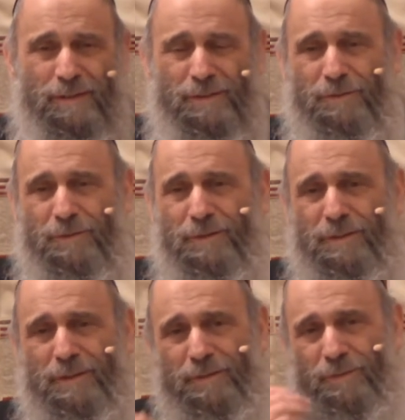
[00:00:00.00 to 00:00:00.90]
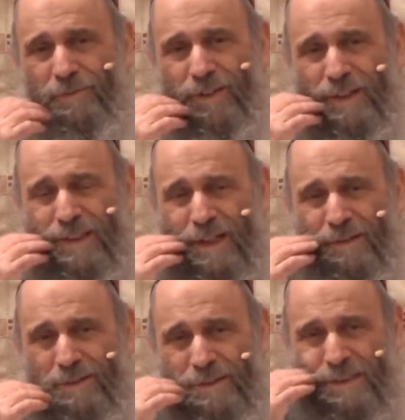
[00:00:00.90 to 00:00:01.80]
you can find
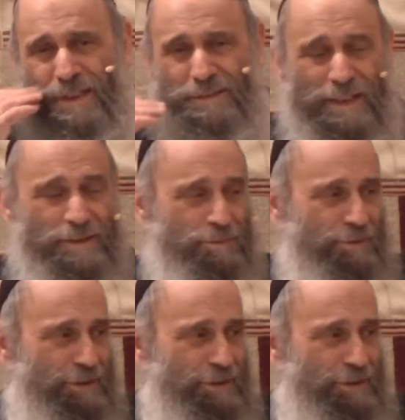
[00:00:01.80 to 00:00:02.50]
out to see how knowledgeable